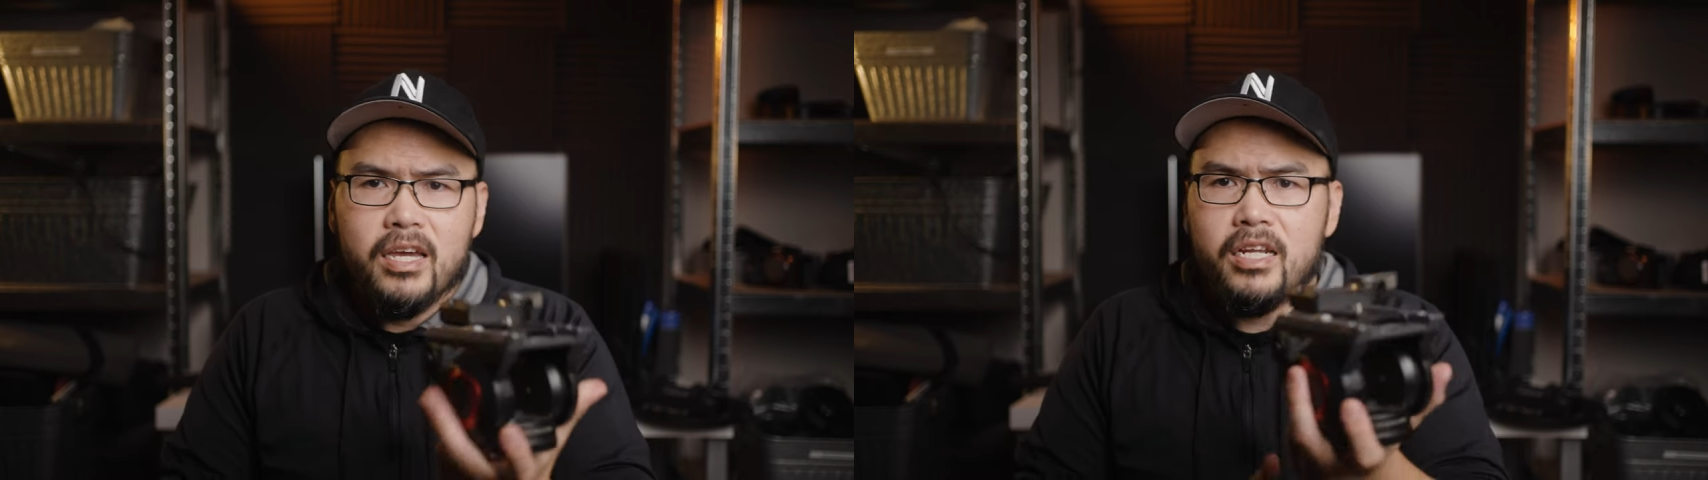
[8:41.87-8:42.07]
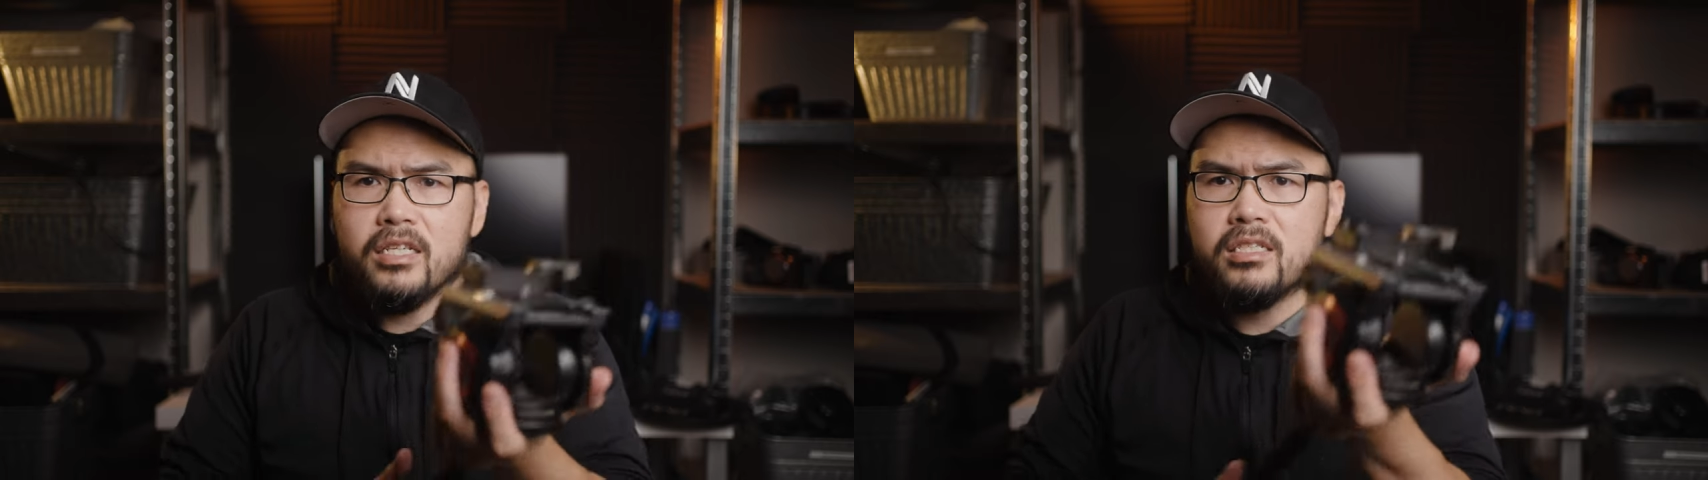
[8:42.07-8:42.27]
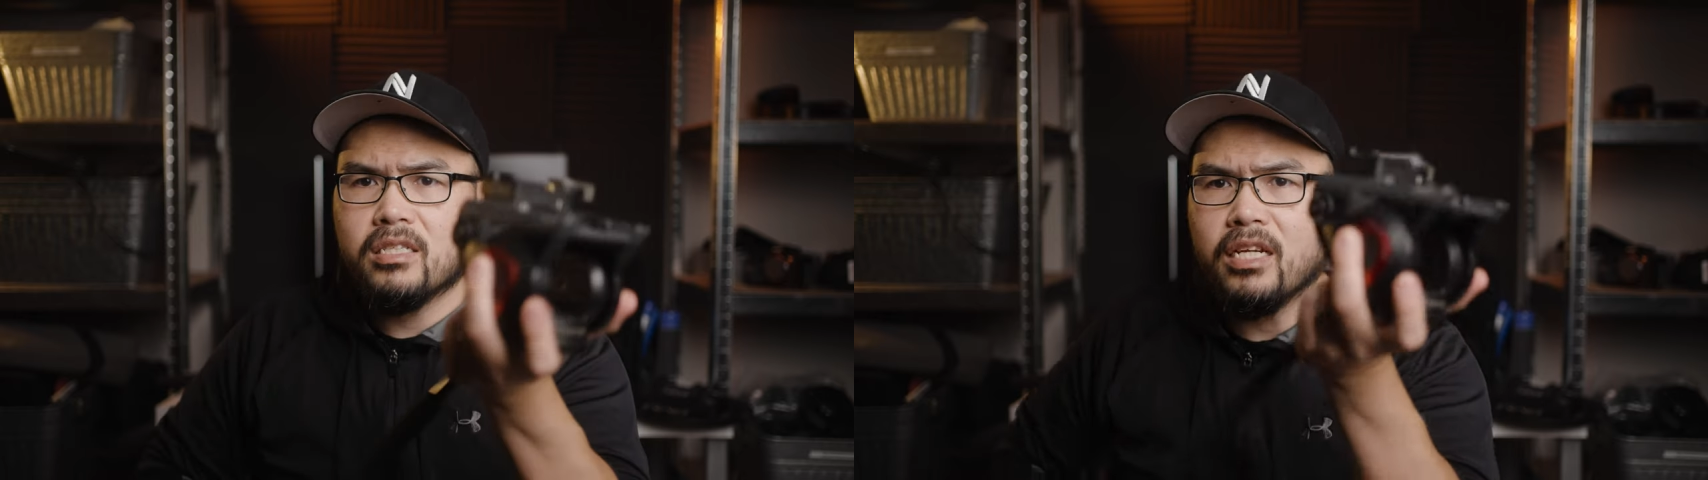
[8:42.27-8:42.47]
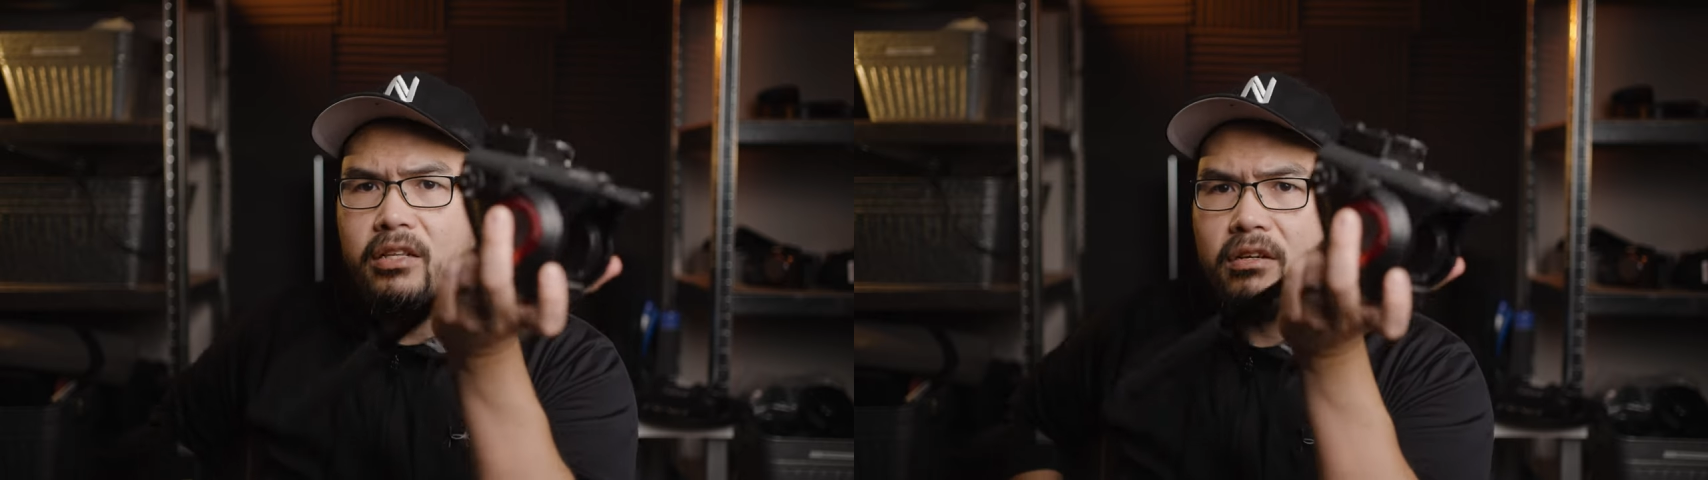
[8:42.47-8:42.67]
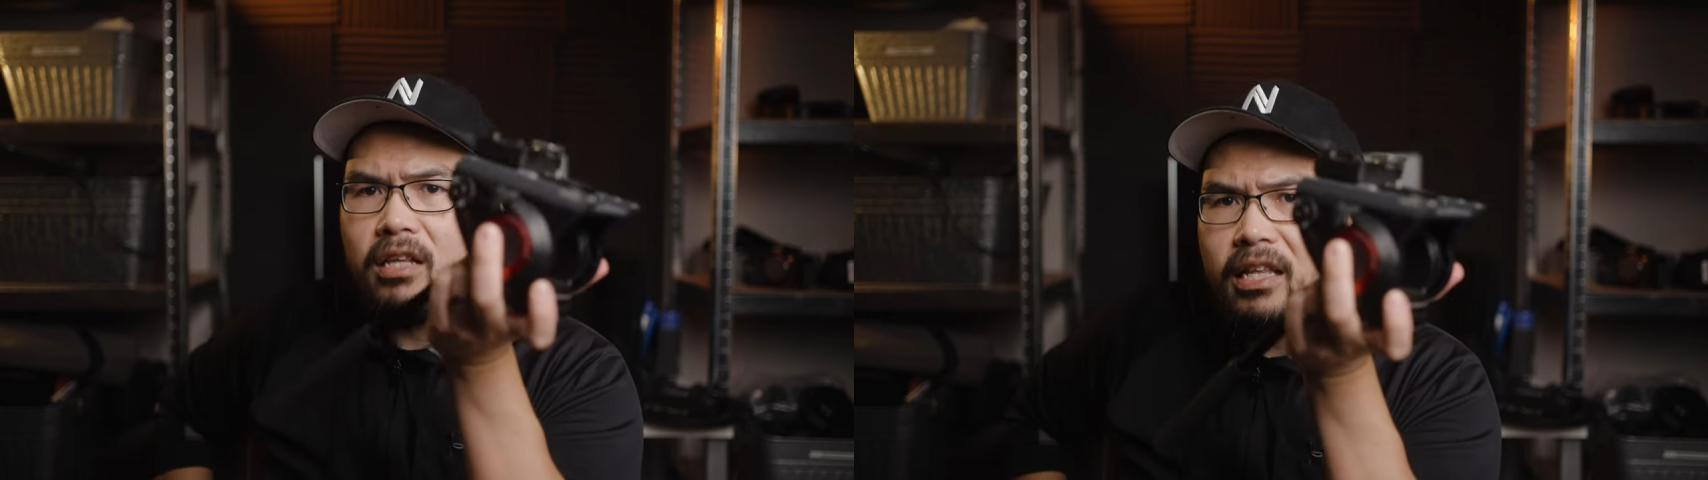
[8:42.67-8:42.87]
it is
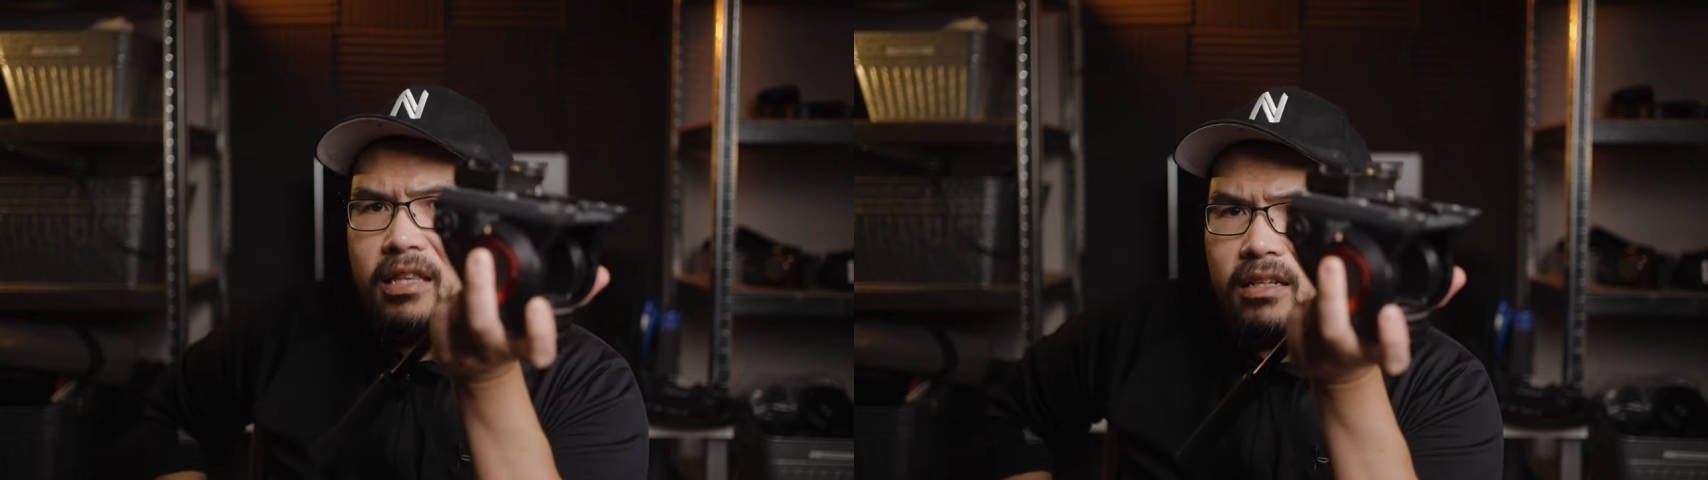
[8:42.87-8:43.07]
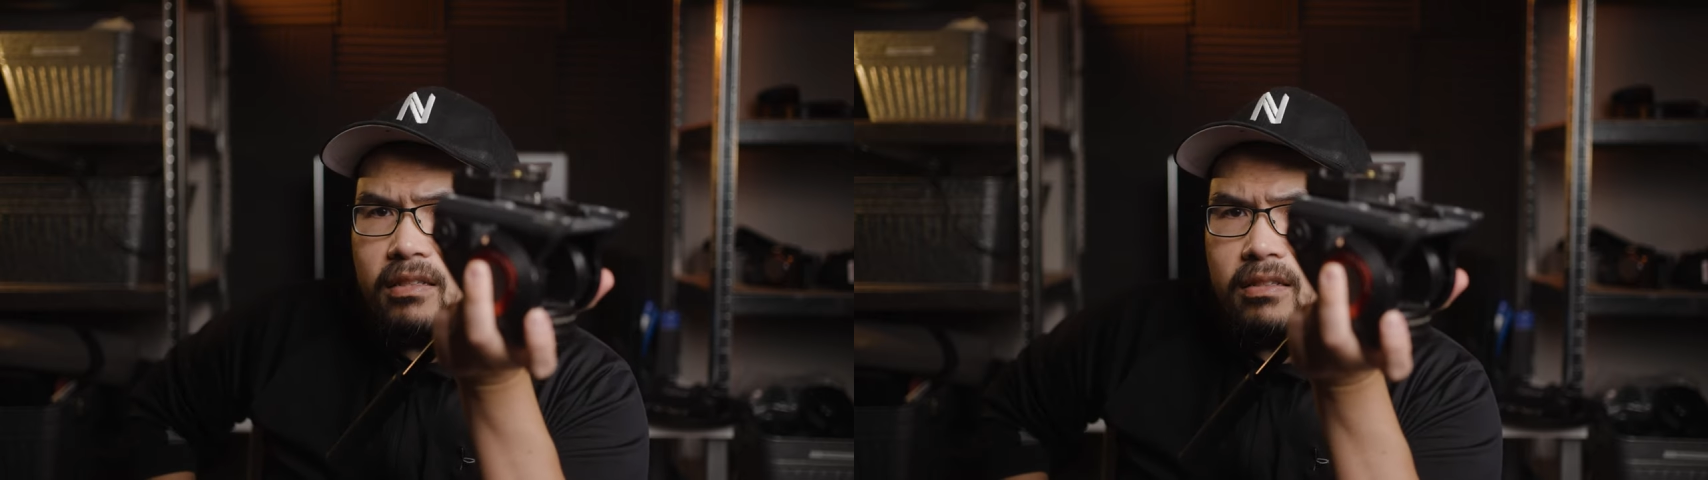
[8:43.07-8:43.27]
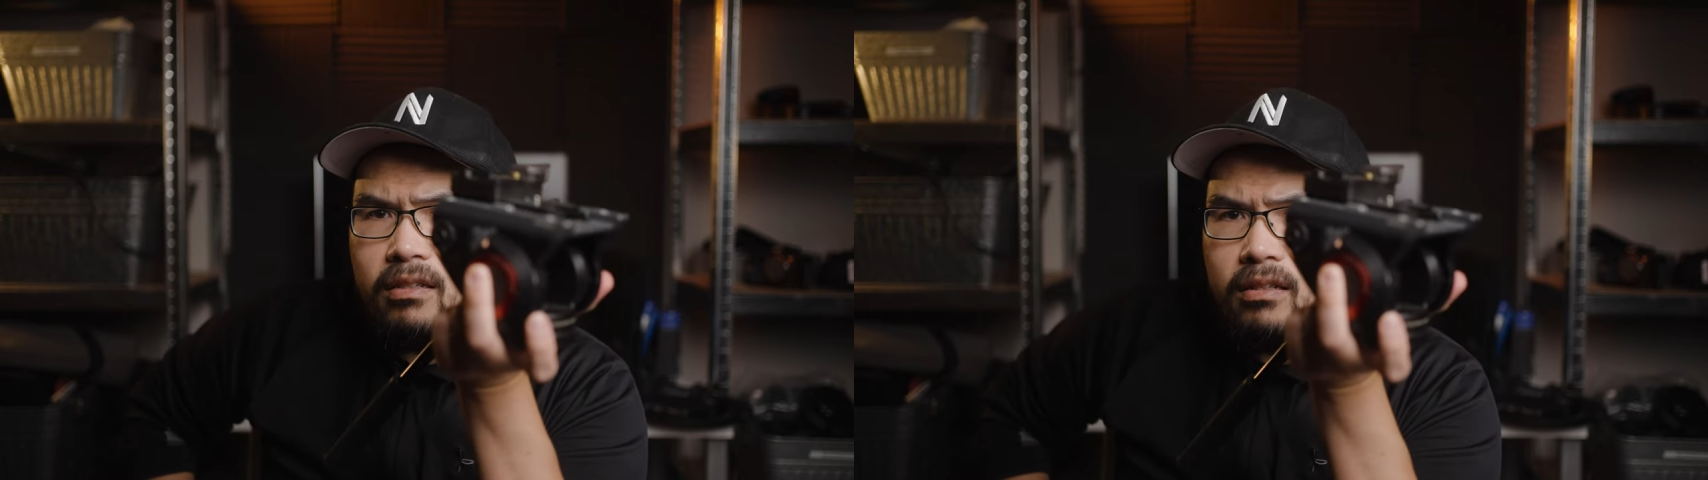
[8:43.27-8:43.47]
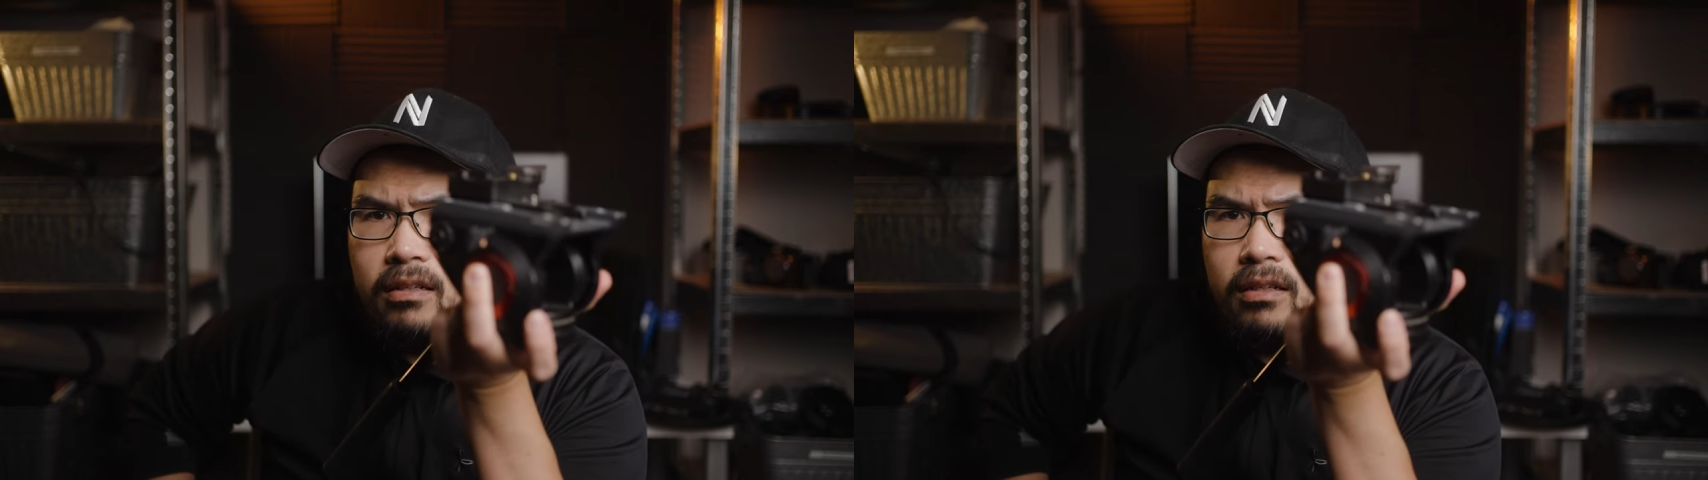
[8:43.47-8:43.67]
sitting there like this.